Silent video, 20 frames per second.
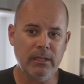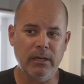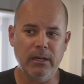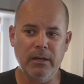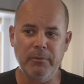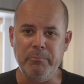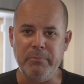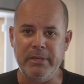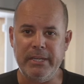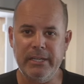
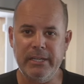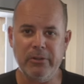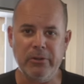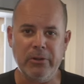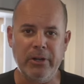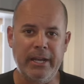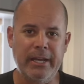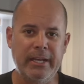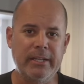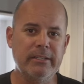meat
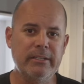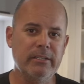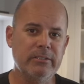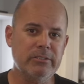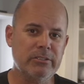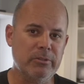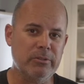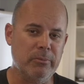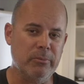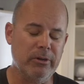or egg
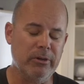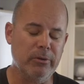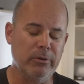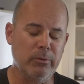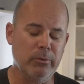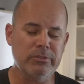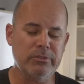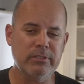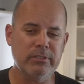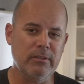dish tomorrow.
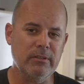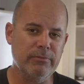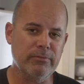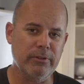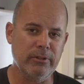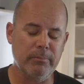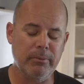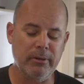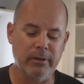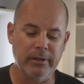We'll see for
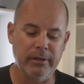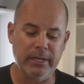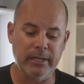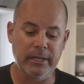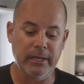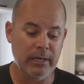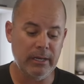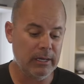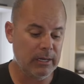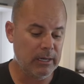the party.
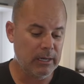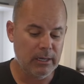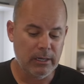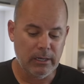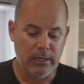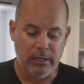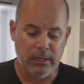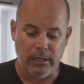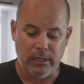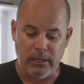
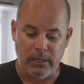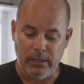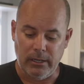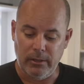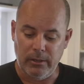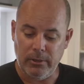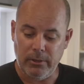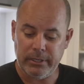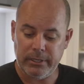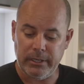
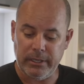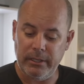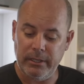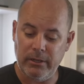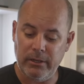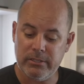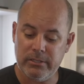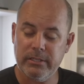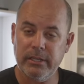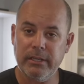Okay, and then
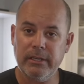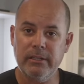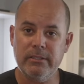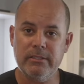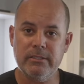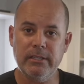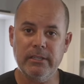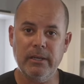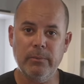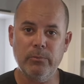our second
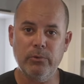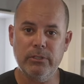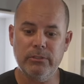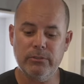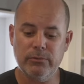sandwich